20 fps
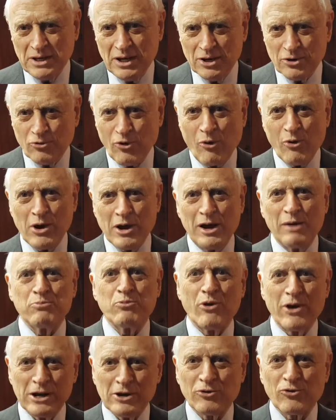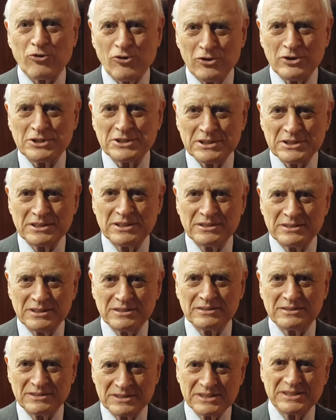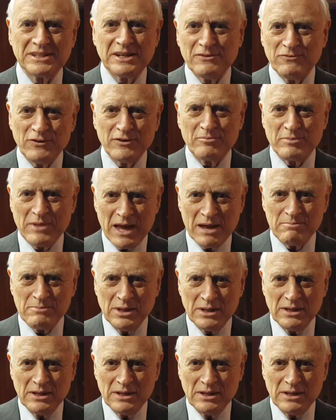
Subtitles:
growing up right across the sea from them.